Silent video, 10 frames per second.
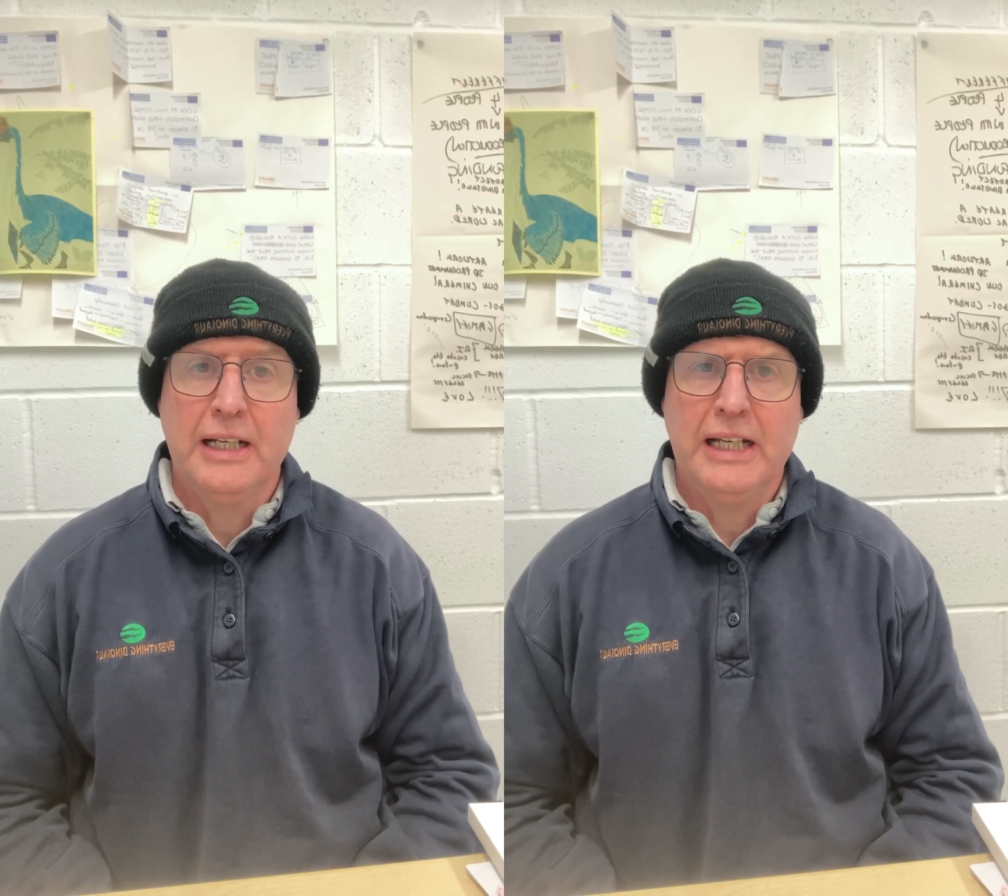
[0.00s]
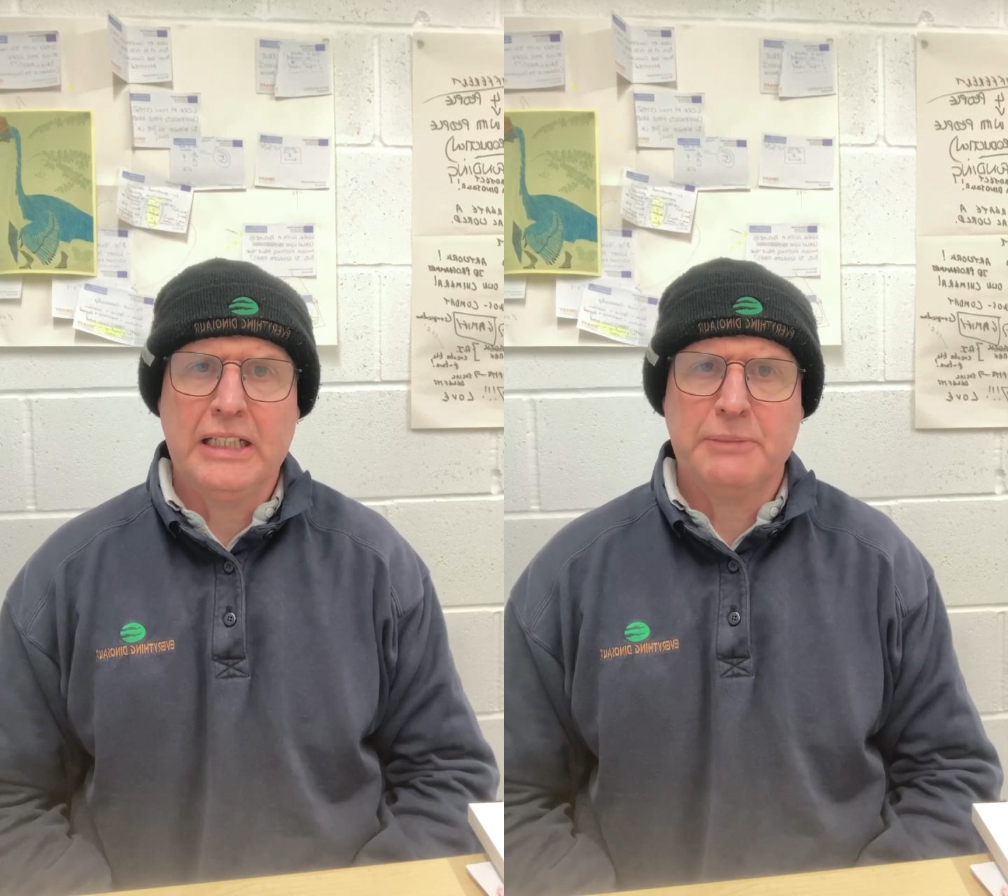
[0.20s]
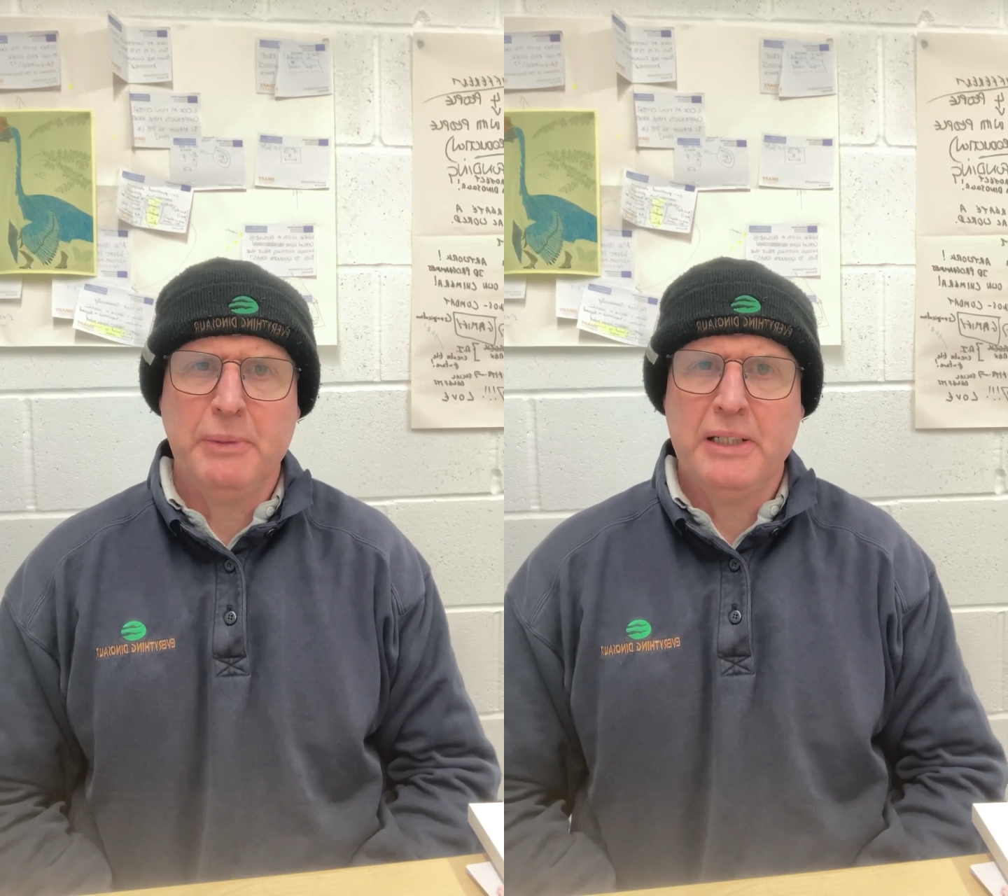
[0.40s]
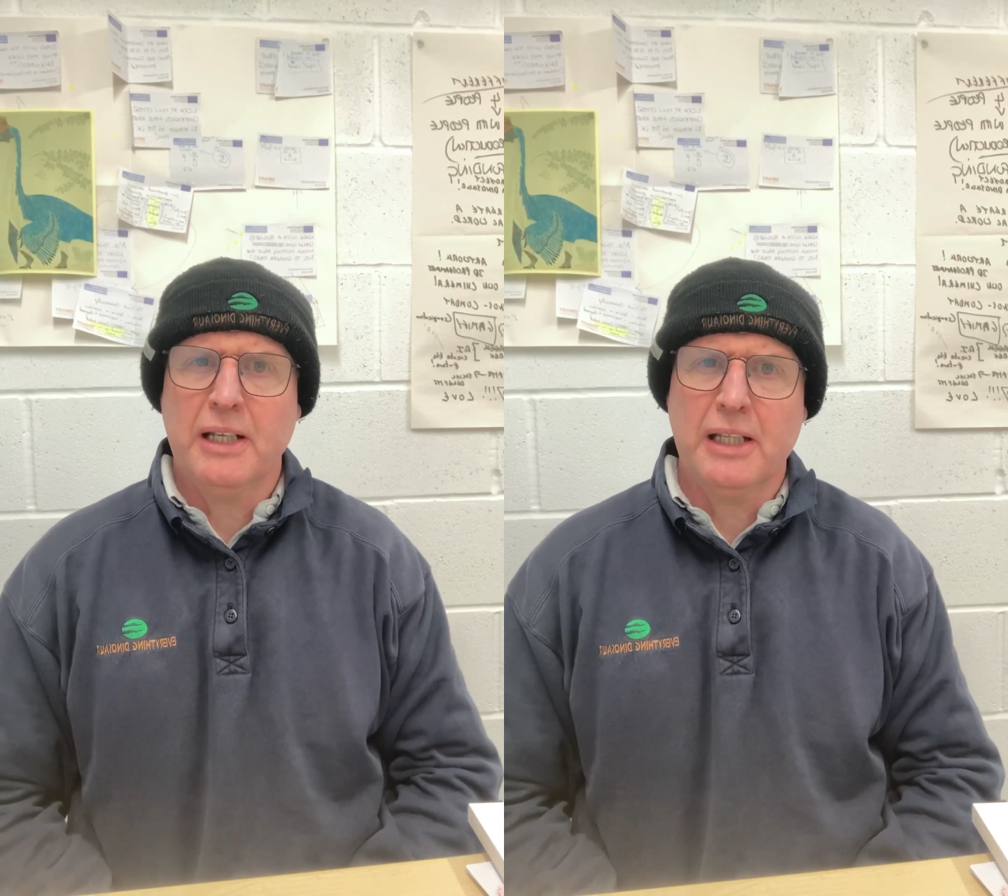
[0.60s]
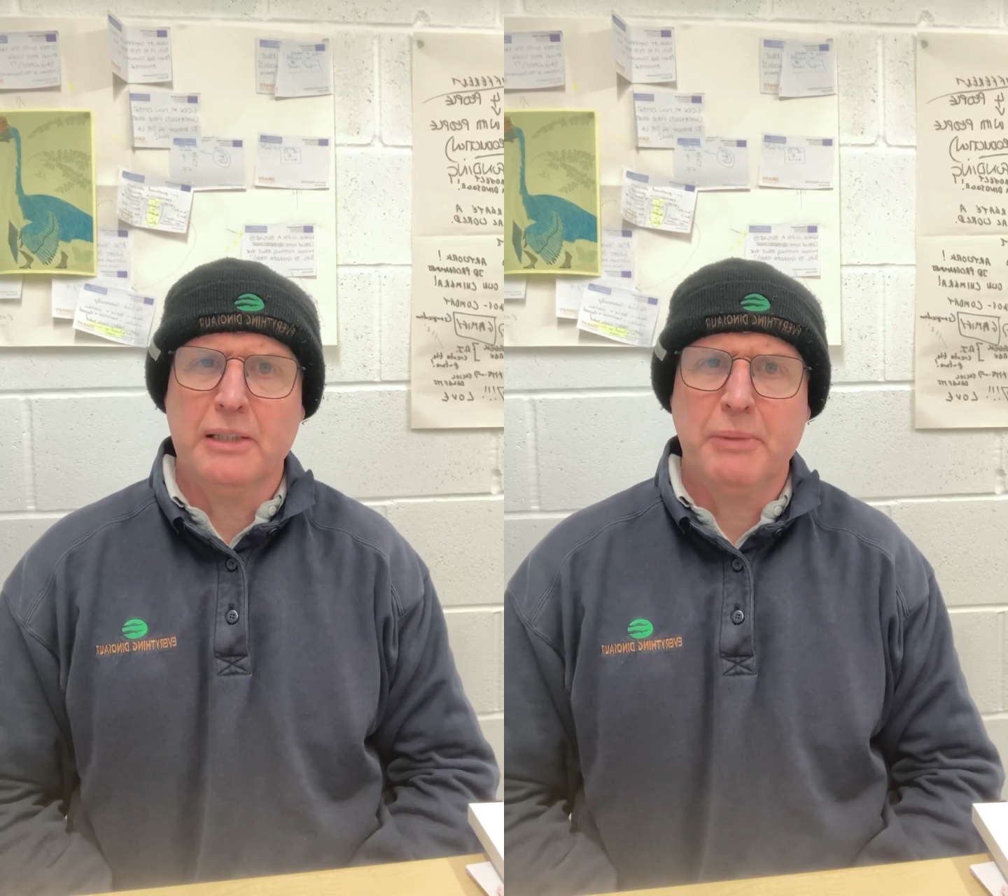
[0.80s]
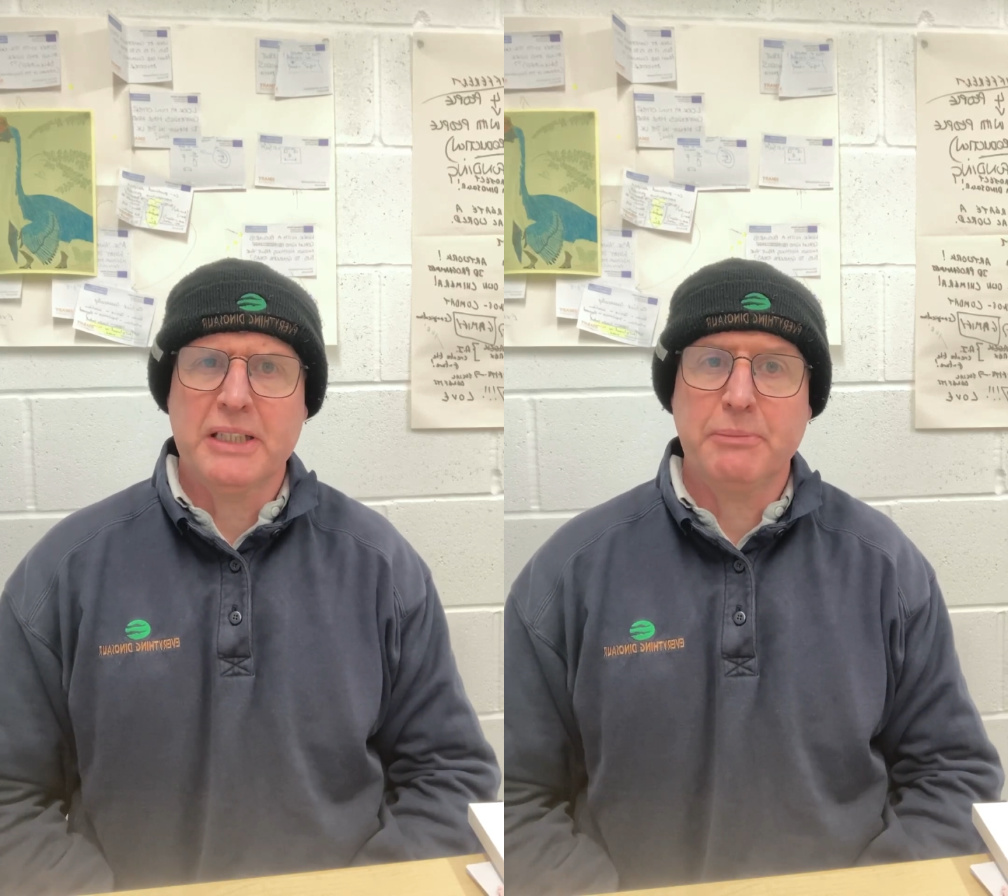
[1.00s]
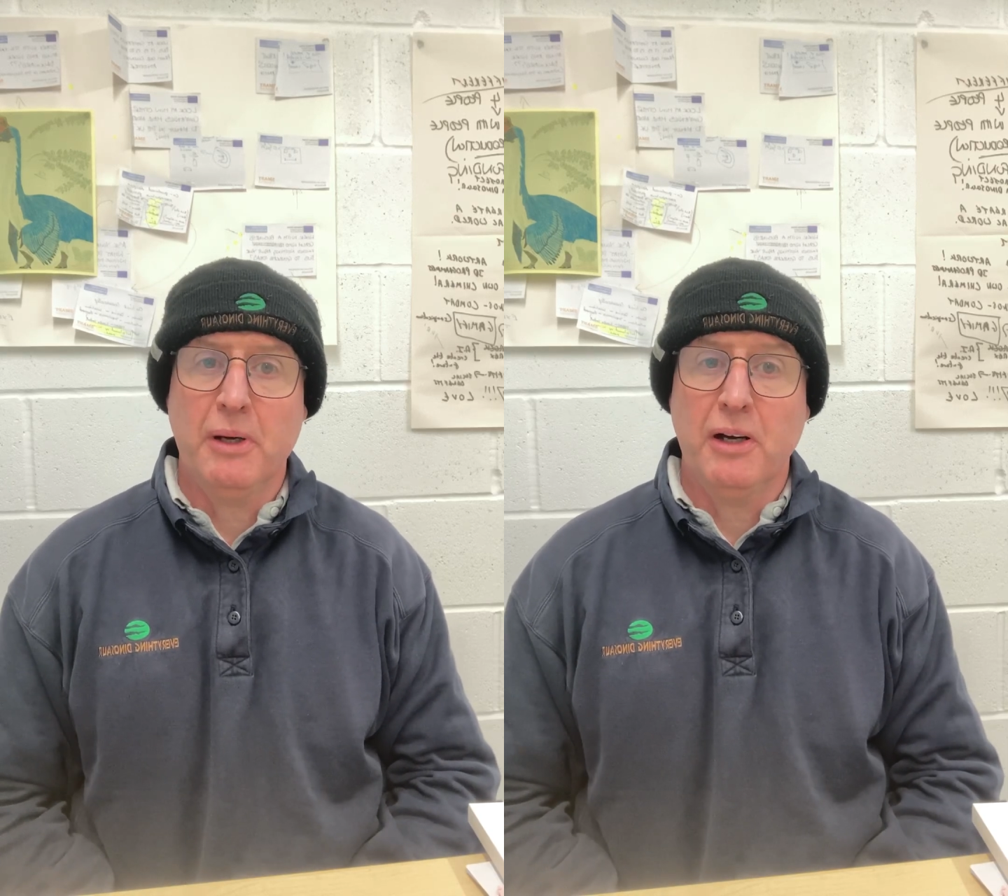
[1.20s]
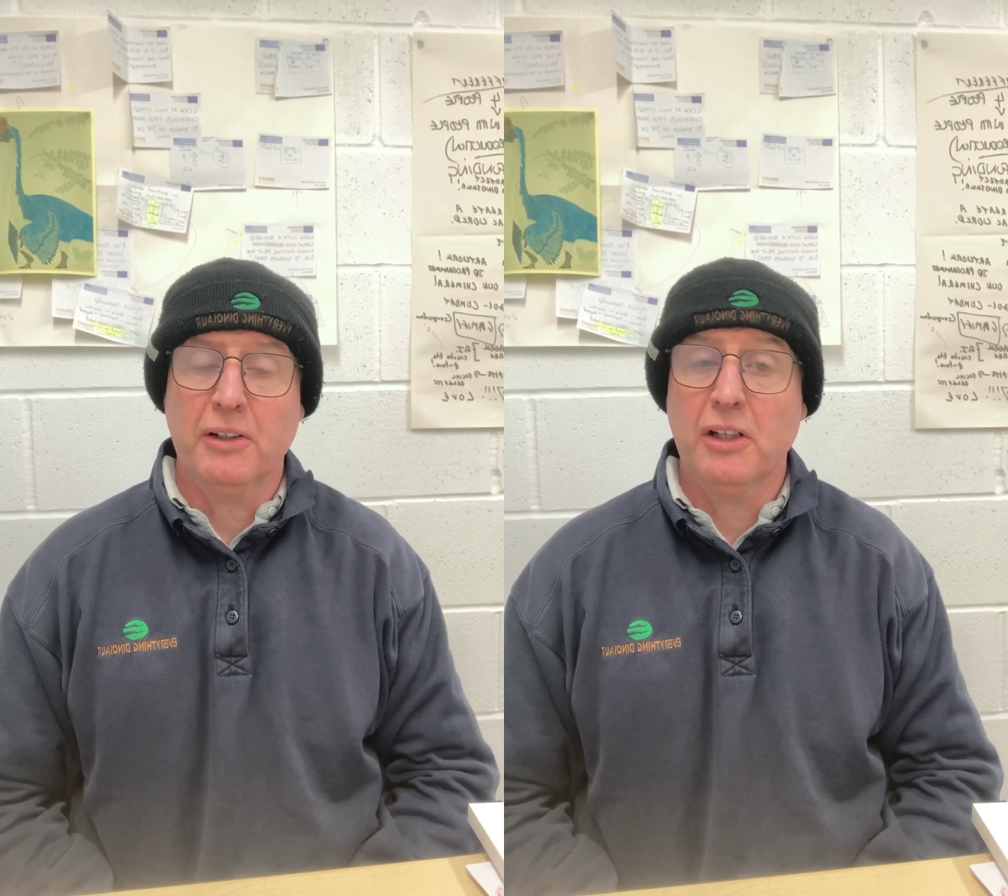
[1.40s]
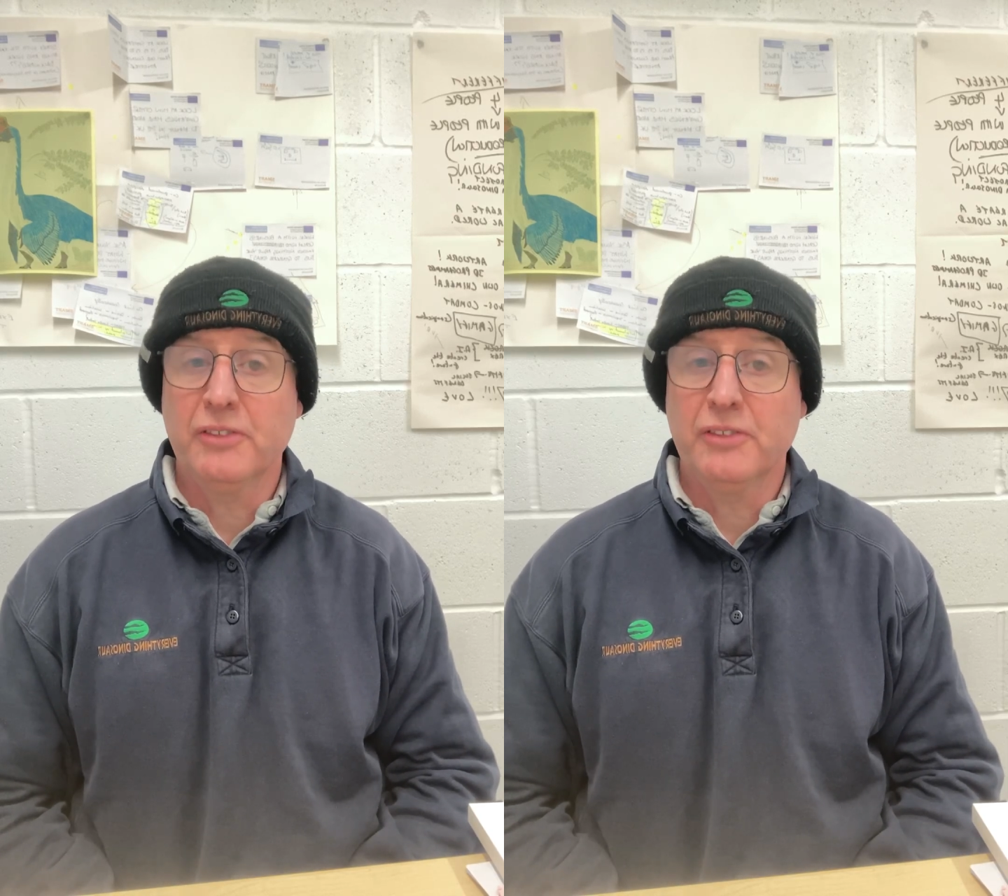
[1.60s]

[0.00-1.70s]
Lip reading: It's been the best part